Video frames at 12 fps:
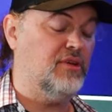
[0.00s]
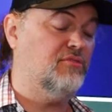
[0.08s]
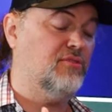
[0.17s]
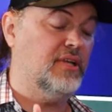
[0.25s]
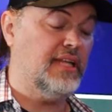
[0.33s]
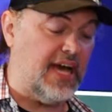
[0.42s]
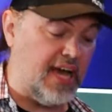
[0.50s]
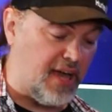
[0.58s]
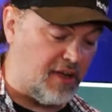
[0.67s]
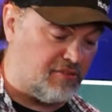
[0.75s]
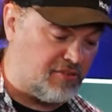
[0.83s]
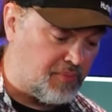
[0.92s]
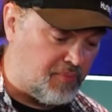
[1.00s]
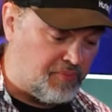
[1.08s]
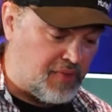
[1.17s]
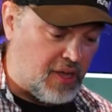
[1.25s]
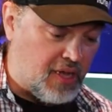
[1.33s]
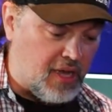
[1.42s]
no, for live,
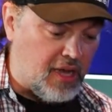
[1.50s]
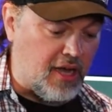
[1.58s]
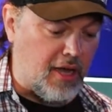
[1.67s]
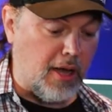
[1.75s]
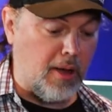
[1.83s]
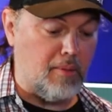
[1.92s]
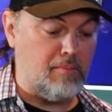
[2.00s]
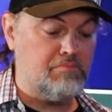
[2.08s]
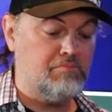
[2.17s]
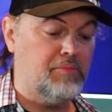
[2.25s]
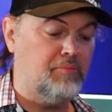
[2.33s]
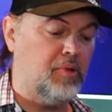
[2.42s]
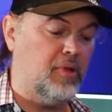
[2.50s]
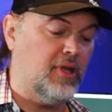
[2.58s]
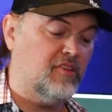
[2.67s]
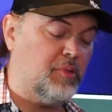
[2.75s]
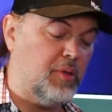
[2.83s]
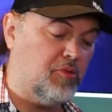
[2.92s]
a
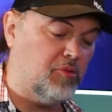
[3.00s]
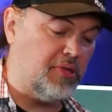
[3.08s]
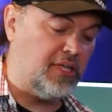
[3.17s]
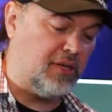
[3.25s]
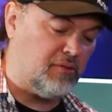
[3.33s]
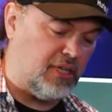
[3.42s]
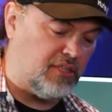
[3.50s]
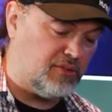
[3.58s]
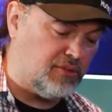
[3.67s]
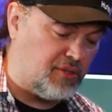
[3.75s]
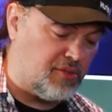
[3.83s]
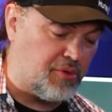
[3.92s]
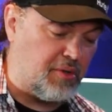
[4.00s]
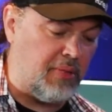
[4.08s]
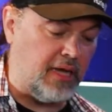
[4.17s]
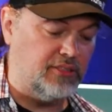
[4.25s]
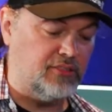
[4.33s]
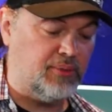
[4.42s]
lot of people will be like, "Wow, there's only 3
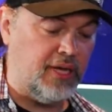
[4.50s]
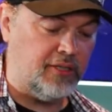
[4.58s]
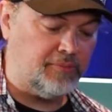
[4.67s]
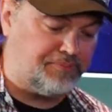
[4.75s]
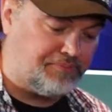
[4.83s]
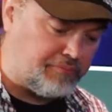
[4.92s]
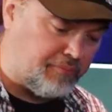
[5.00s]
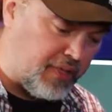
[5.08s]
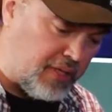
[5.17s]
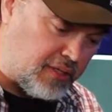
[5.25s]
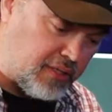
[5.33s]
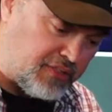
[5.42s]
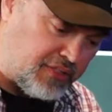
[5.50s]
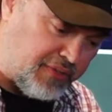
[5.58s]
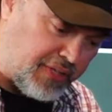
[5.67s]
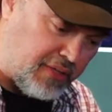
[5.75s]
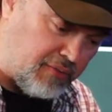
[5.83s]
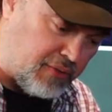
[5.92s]
buttons." Well, let's see if I
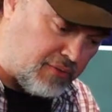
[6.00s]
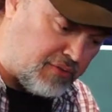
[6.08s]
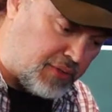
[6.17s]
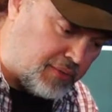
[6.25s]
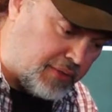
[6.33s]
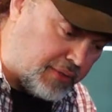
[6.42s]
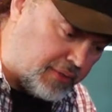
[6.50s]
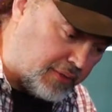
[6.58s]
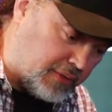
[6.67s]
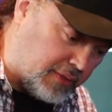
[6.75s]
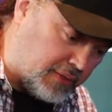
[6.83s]
can give you a view here